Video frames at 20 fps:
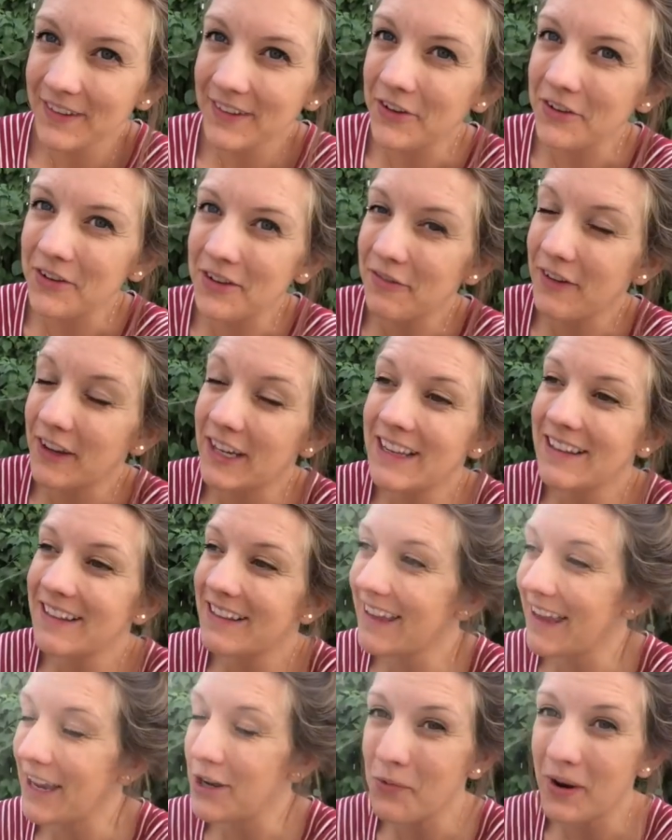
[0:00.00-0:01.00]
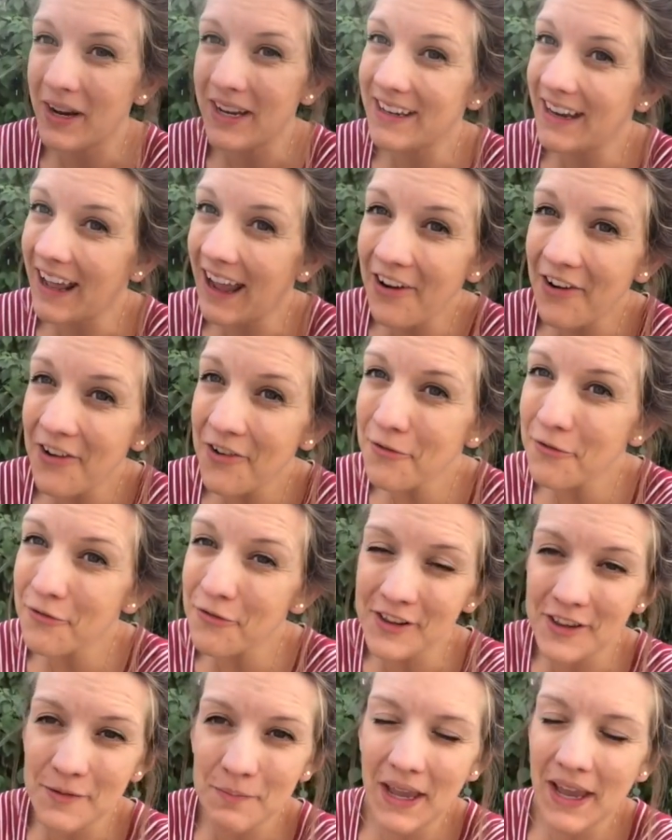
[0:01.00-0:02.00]
so if I need to gain weight now for
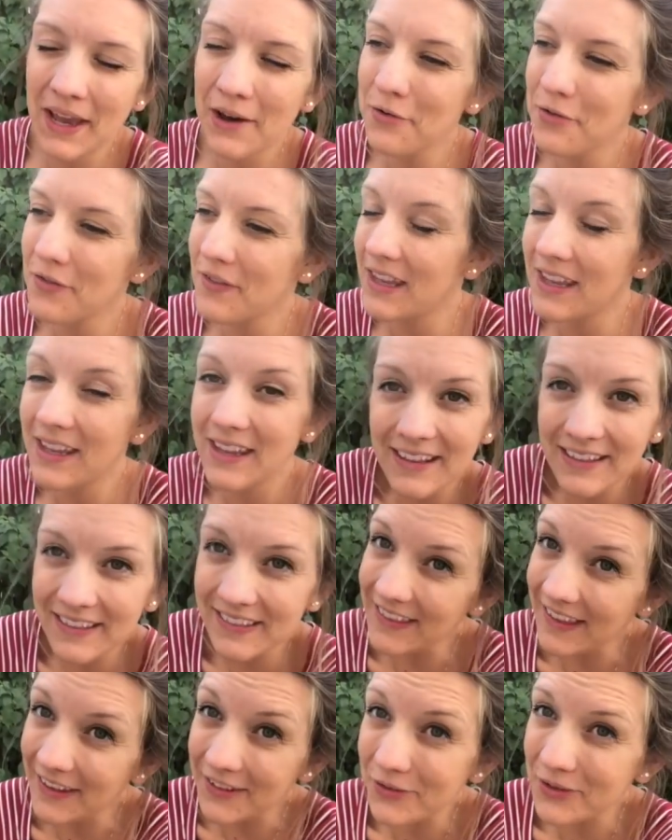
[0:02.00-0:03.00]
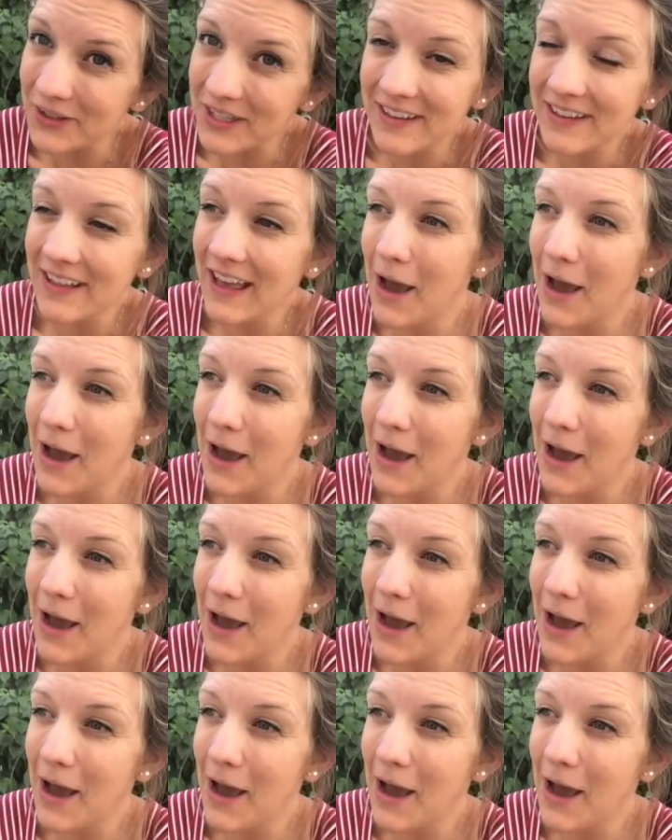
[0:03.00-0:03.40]
it to be healthy that's what needs to